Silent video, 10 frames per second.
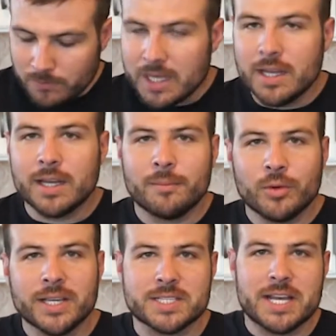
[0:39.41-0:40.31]
I'm
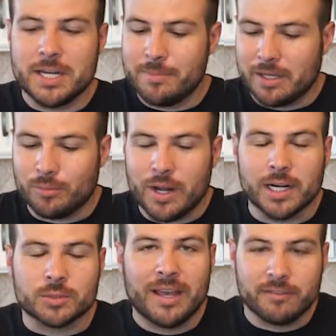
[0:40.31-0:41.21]
really excited about the
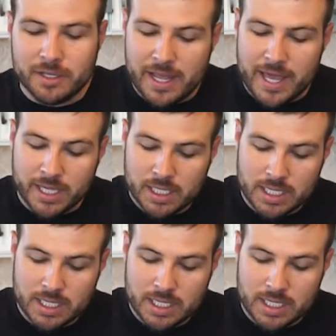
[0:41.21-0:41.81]
product we have today.